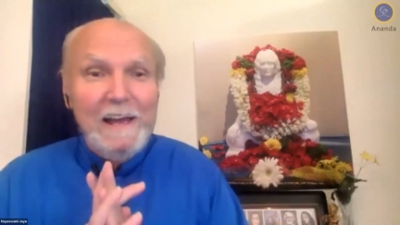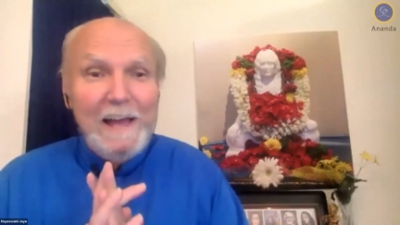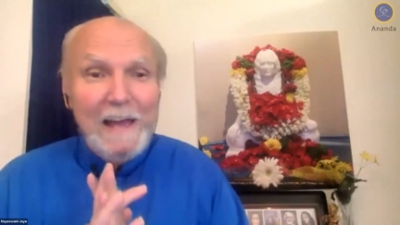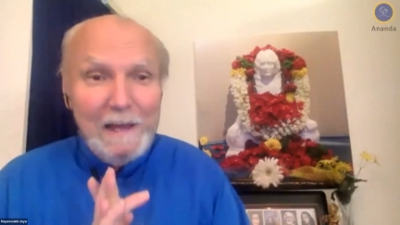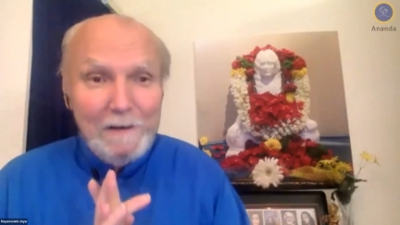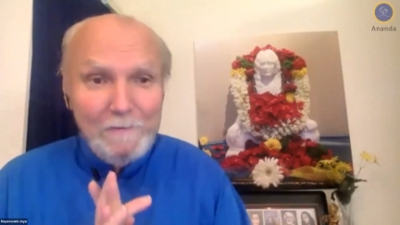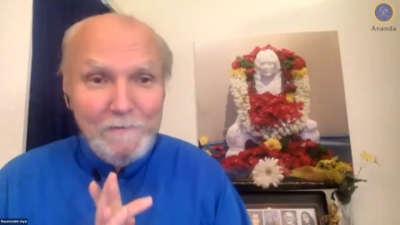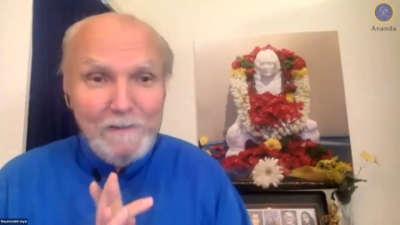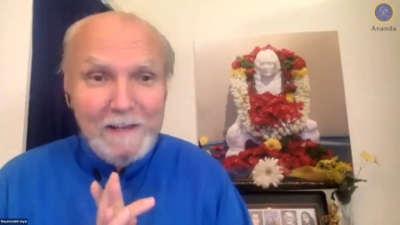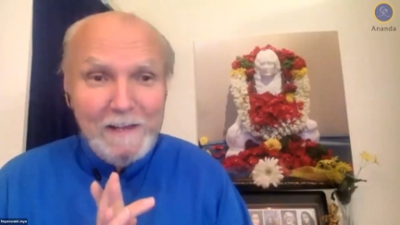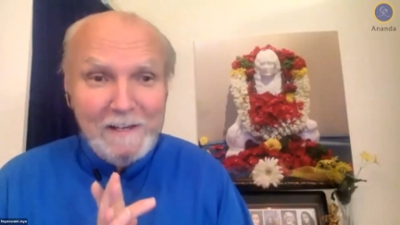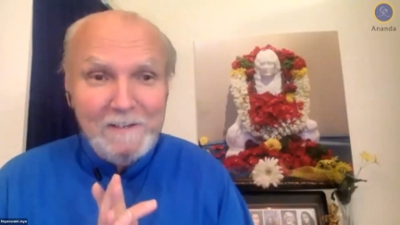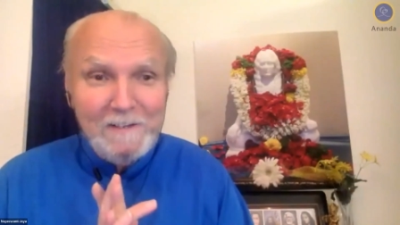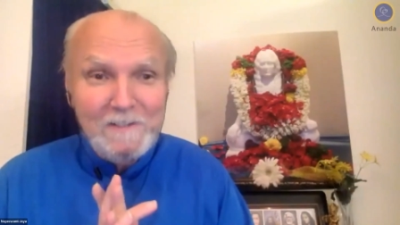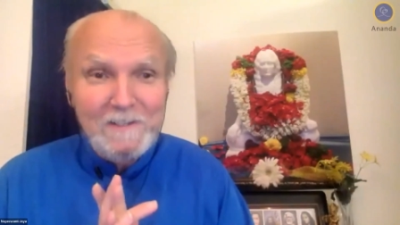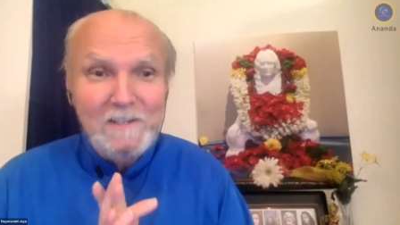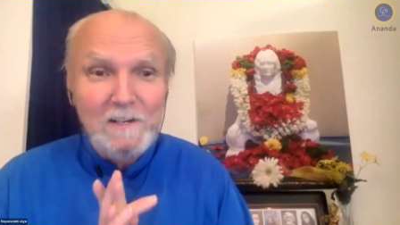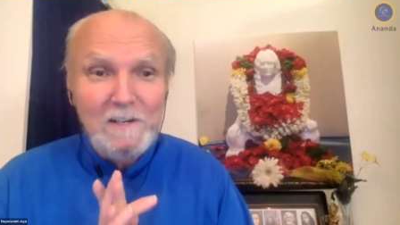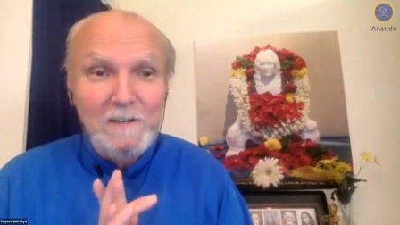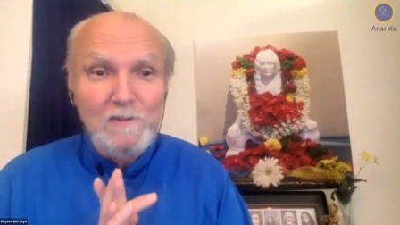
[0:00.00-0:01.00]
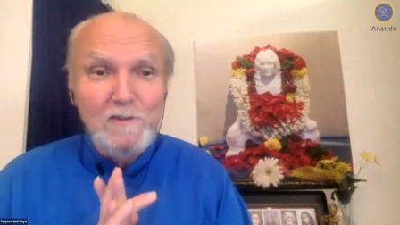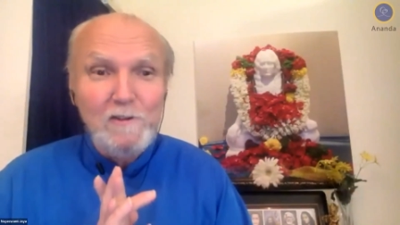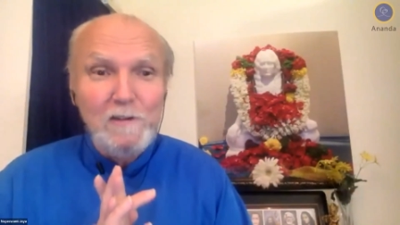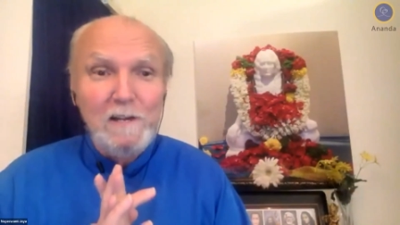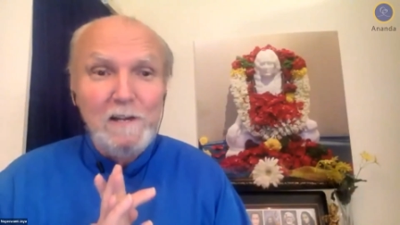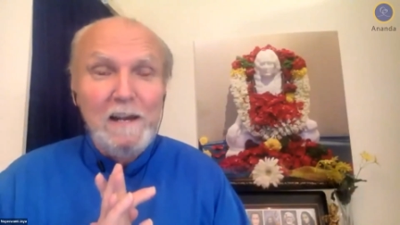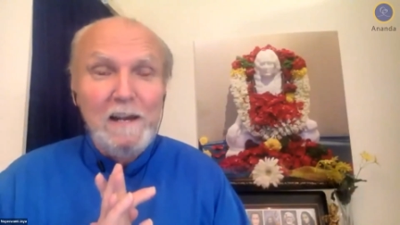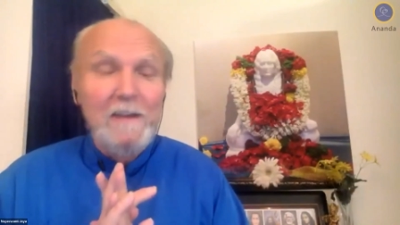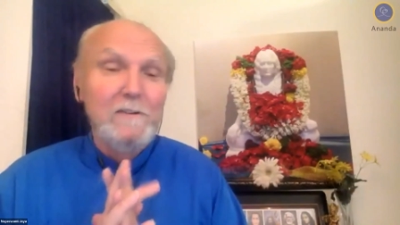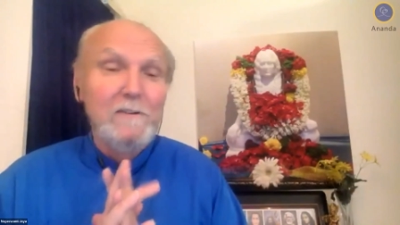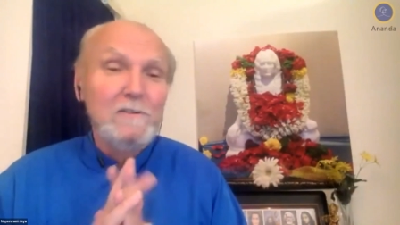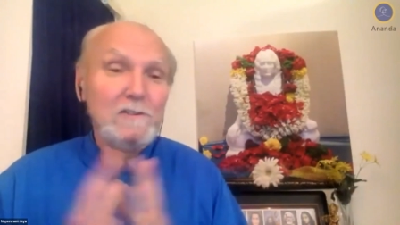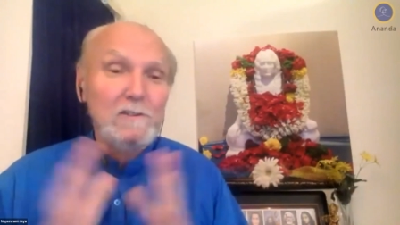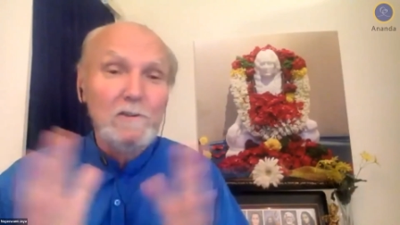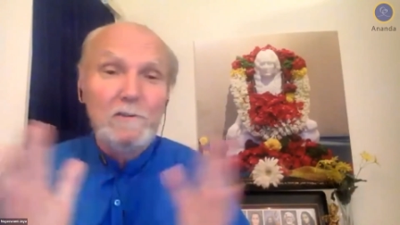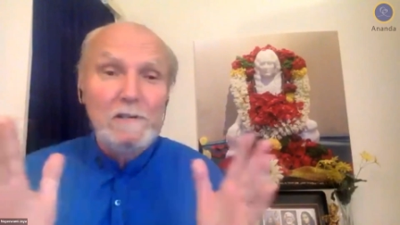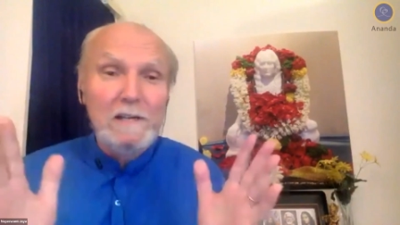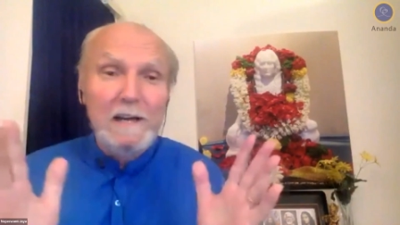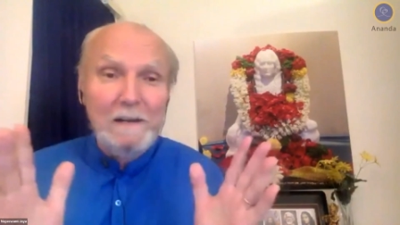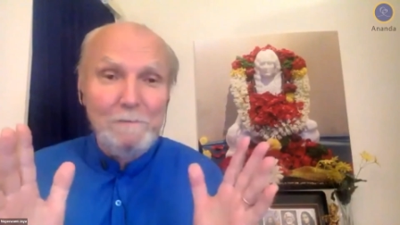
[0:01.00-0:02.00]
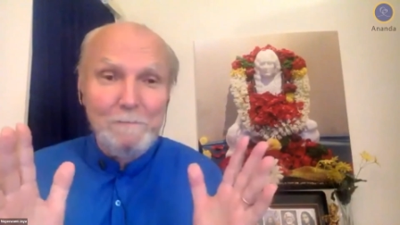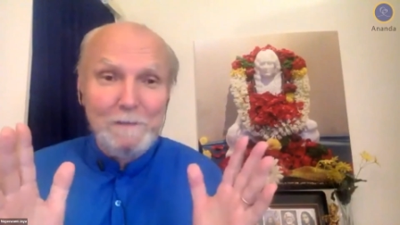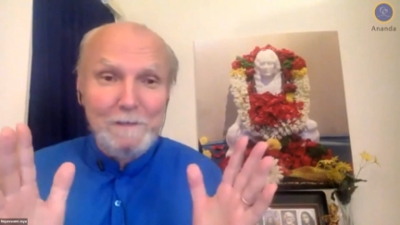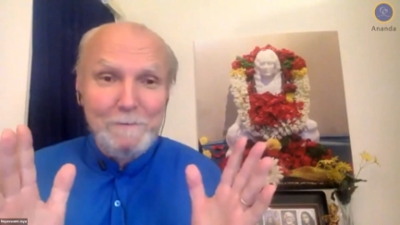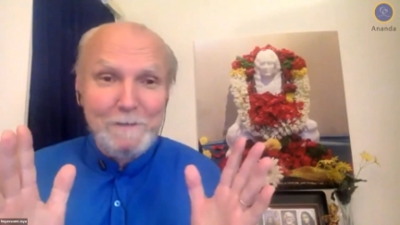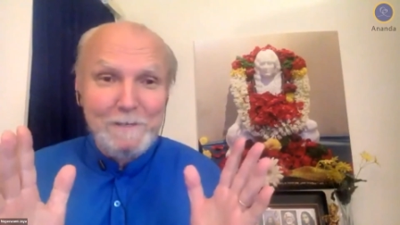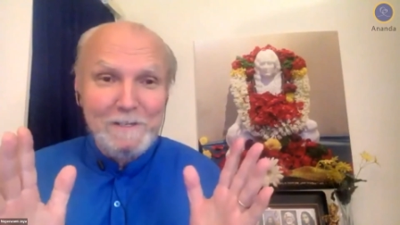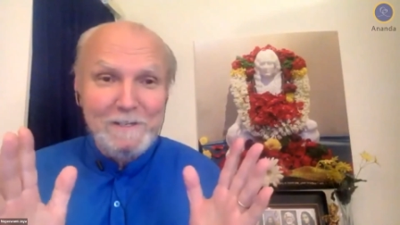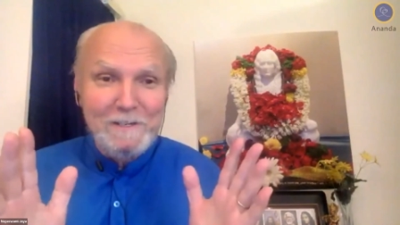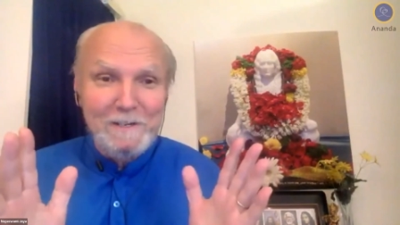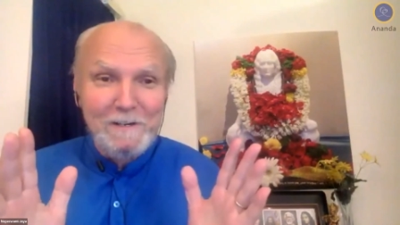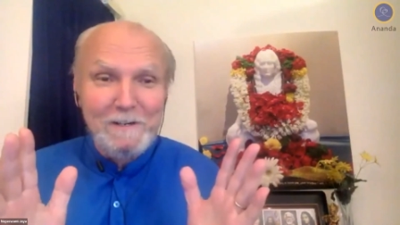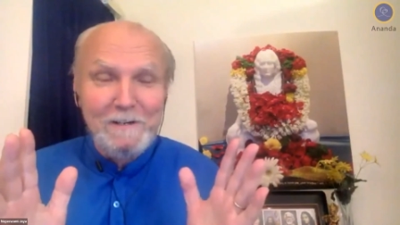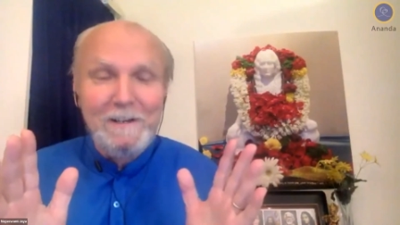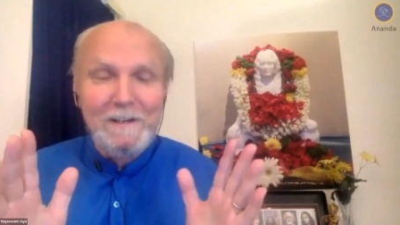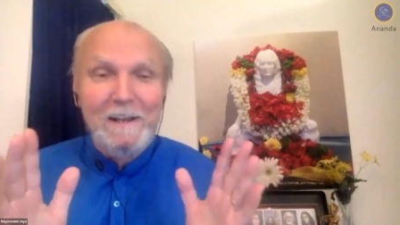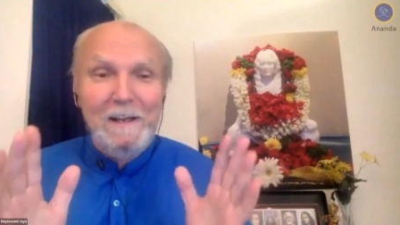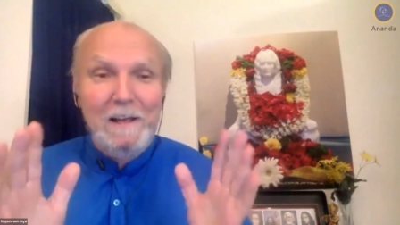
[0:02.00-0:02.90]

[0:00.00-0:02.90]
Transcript: have that discussion. And there's no time limits on